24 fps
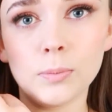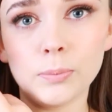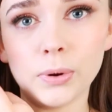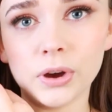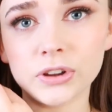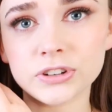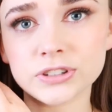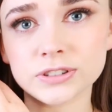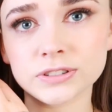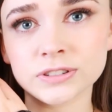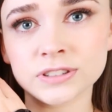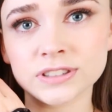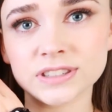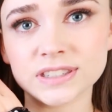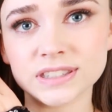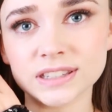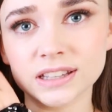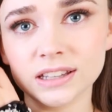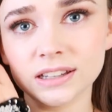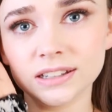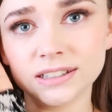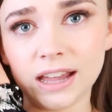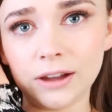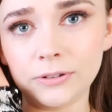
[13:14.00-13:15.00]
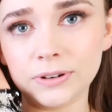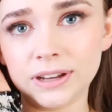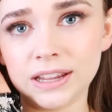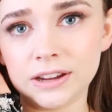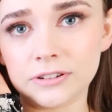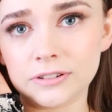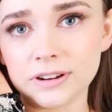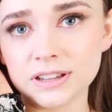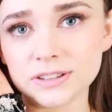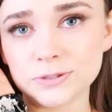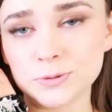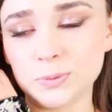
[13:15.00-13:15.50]
buttons down
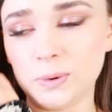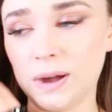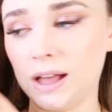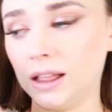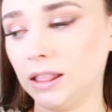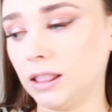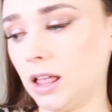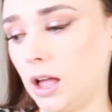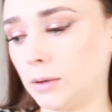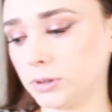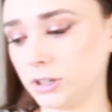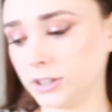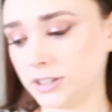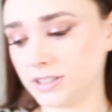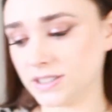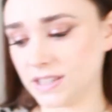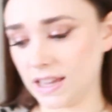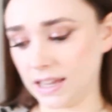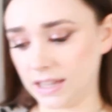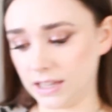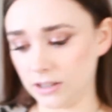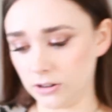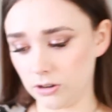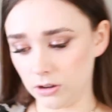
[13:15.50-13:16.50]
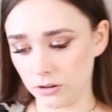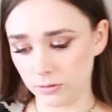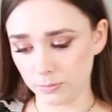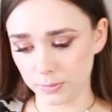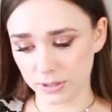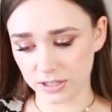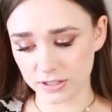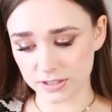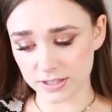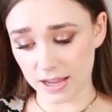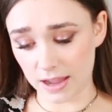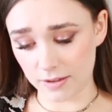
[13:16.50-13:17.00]
here as well. I'm gonna take it on
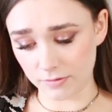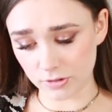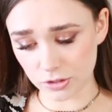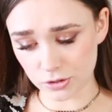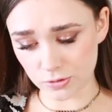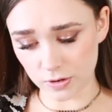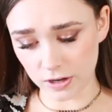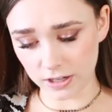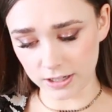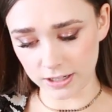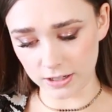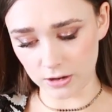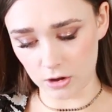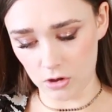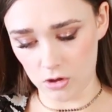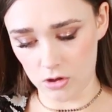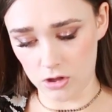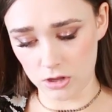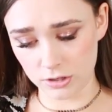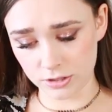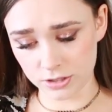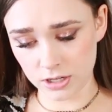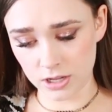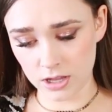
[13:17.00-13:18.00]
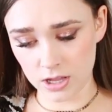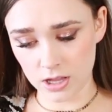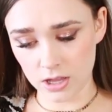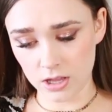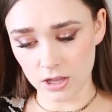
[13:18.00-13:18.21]
because I haven't tried it on.